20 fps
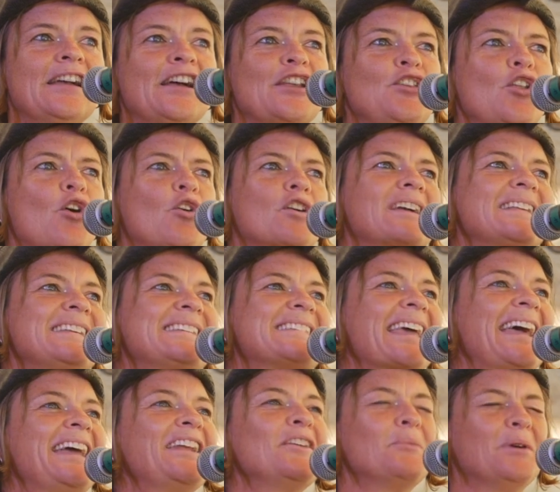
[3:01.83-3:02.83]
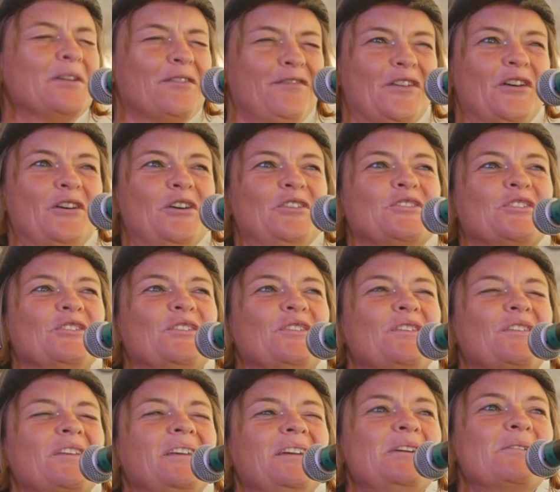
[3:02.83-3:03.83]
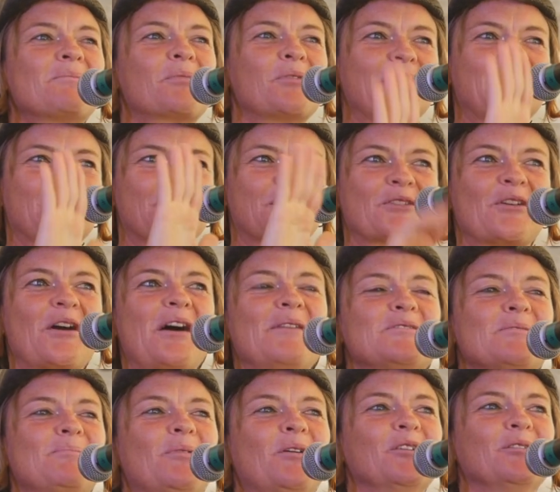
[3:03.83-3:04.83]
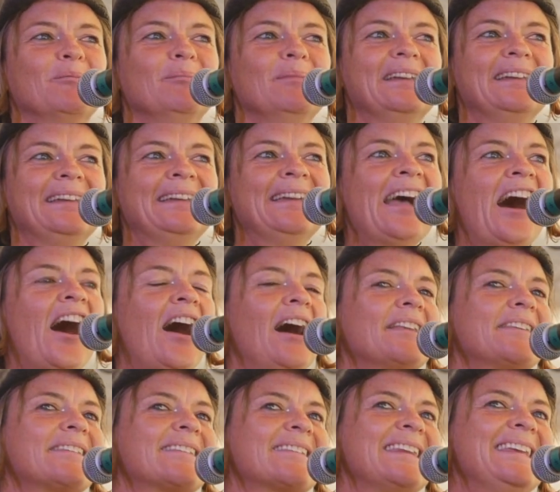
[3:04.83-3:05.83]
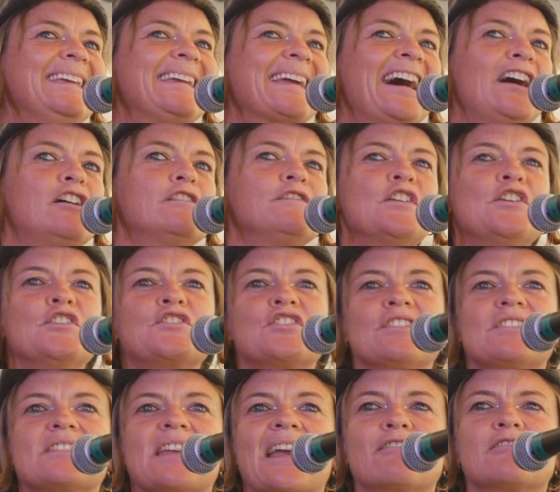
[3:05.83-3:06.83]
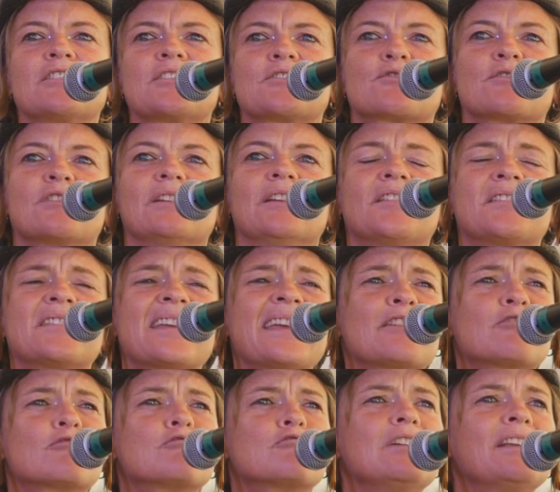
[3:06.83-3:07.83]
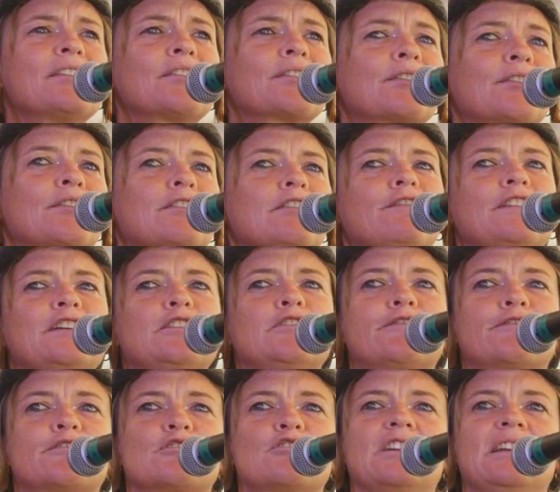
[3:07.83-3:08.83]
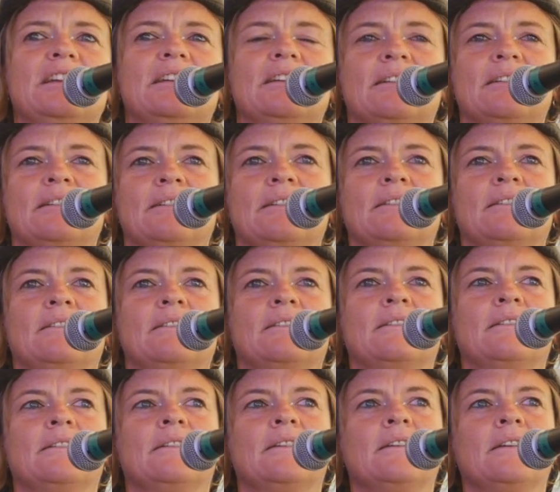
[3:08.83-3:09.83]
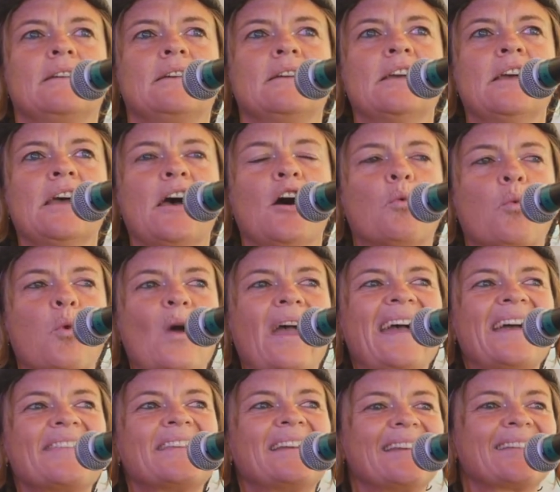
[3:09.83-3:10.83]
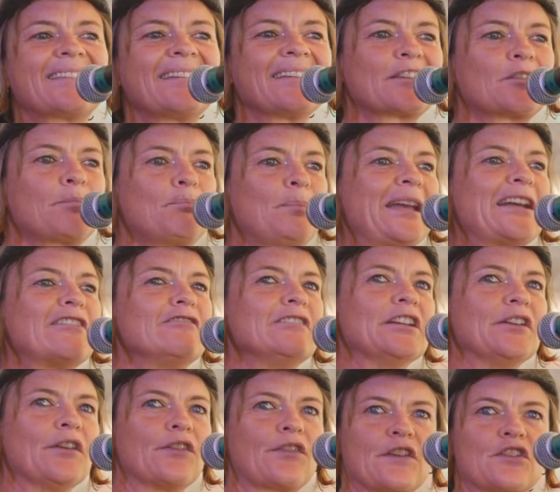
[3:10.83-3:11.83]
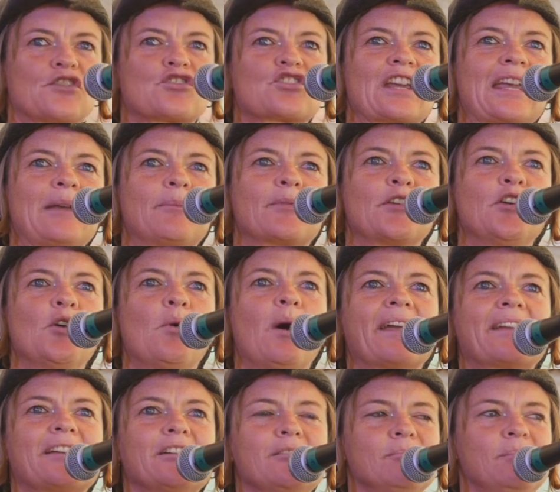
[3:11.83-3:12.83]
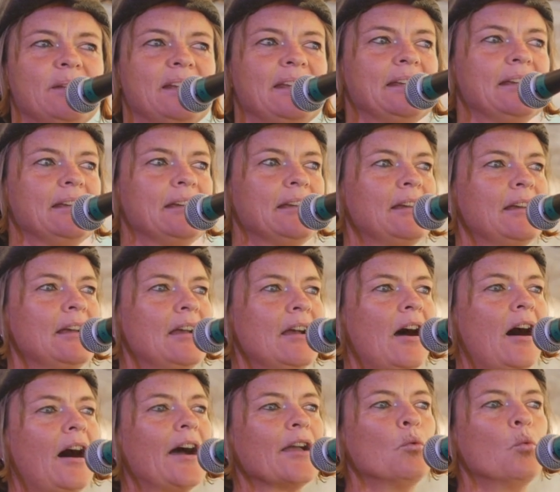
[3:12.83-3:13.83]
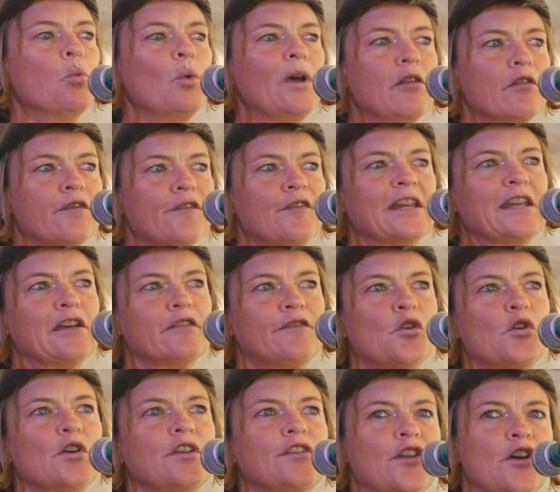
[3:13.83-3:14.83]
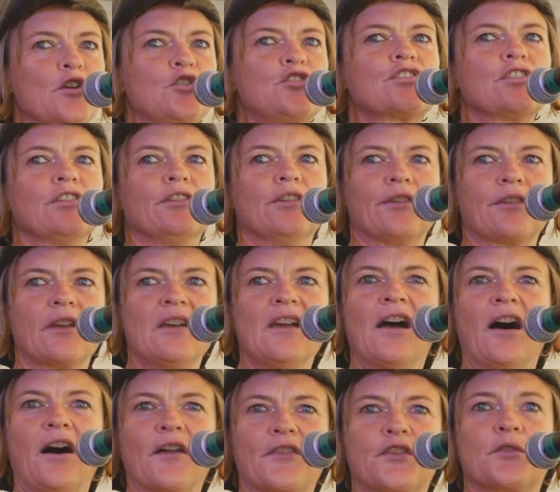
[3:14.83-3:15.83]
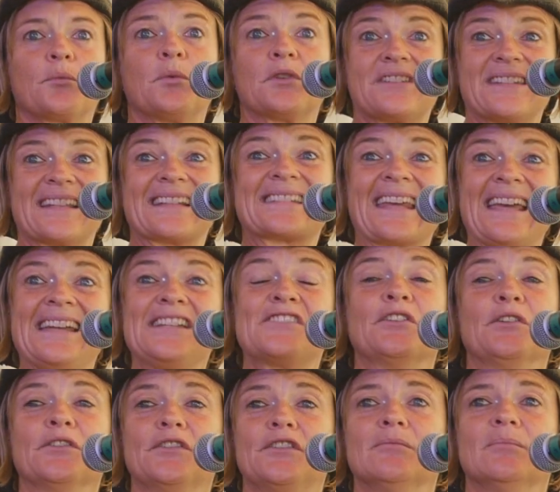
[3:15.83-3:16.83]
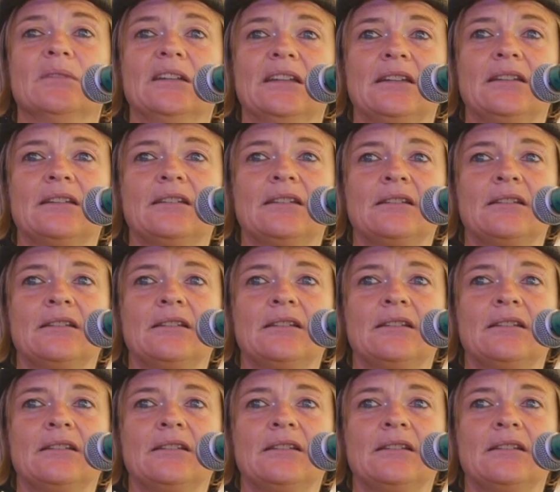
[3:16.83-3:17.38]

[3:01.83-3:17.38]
Not content with versions pre-described upon me, I seek out virgin territories, take risks to feel free. Aware that it's experience that shapes who I can be, I willfully avoid notions others would dictate onto me.